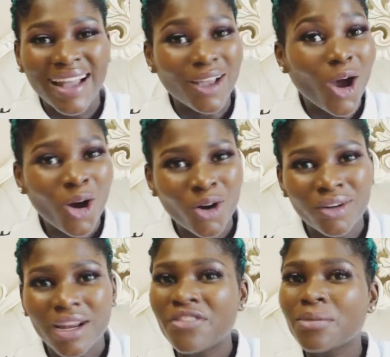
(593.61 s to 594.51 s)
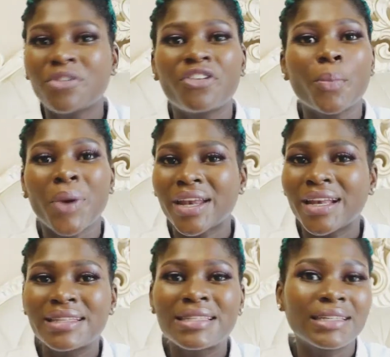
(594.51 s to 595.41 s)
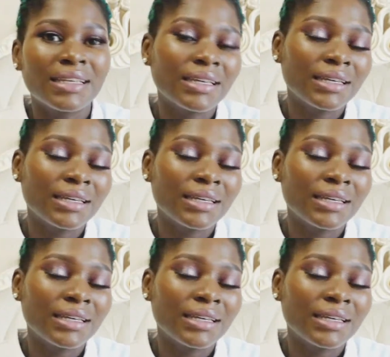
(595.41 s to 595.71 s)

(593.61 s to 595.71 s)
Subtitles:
at all, even before pregnancy.